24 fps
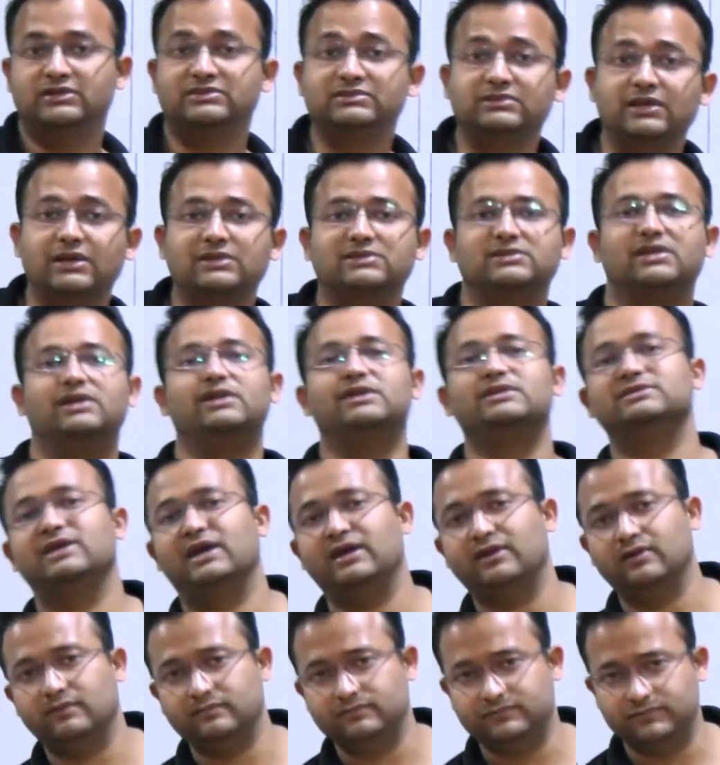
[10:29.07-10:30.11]
structural
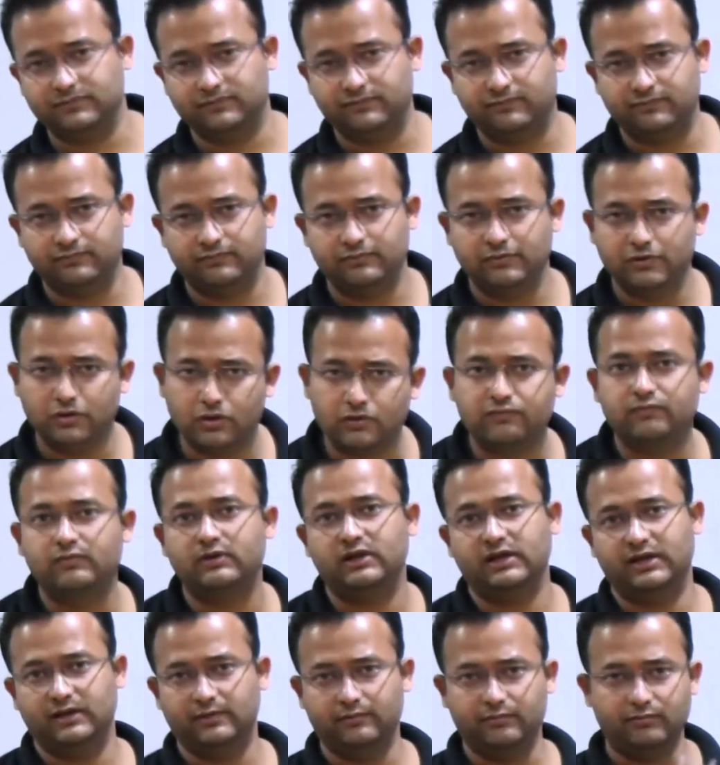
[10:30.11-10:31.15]
design of your
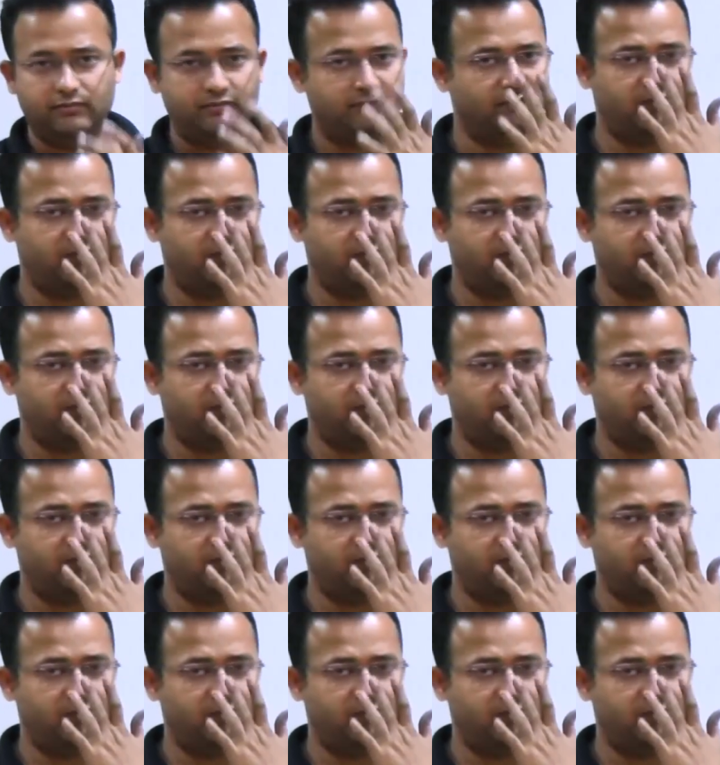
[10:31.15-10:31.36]
footing.